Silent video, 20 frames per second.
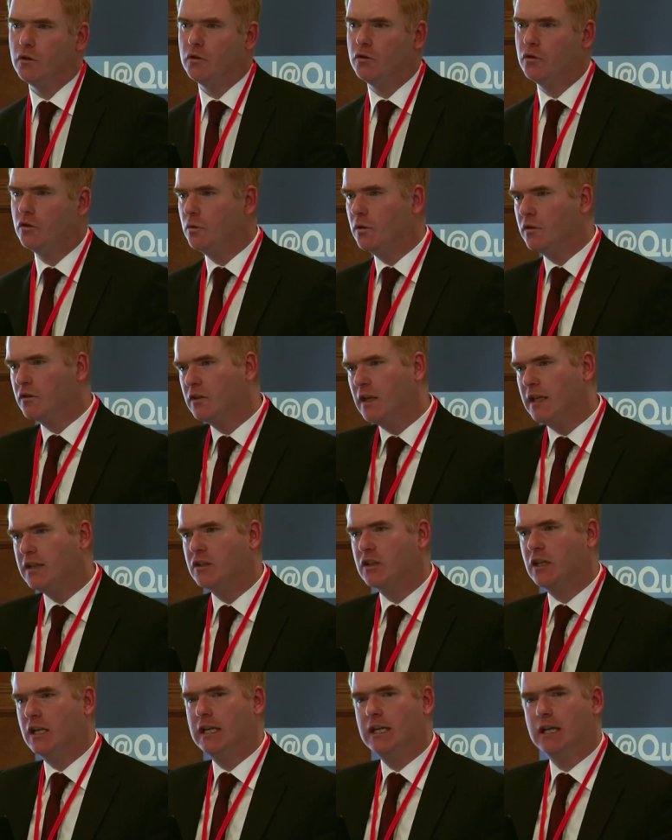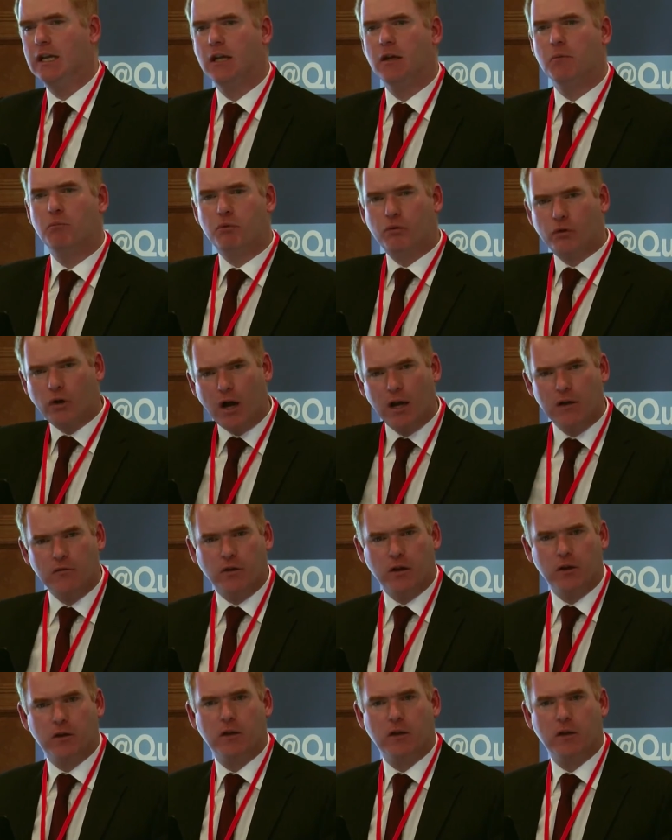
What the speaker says: to essentially private